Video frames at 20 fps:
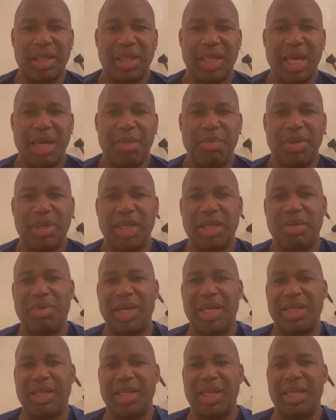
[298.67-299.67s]
same
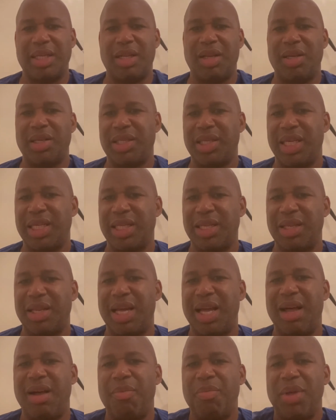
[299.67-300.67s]
situation as last season.
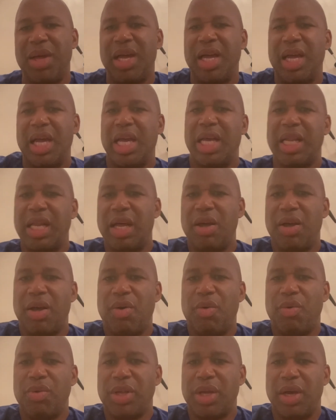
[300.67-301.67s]
You know,
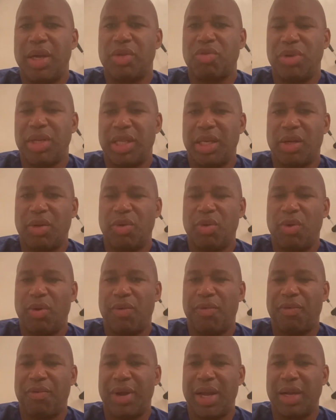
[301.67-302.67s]
although I was
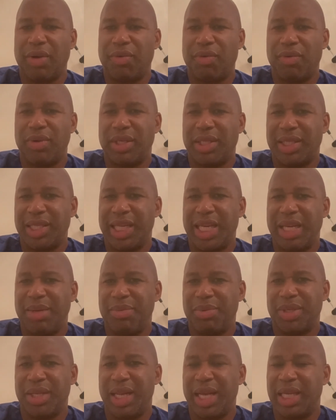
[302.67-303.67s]
critical of Frank for his
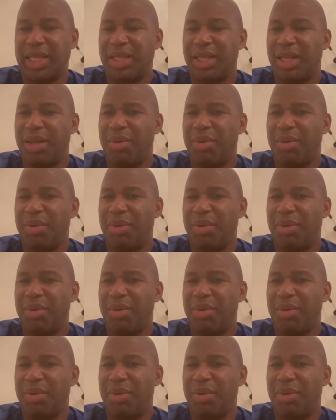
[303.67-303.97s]
team selection,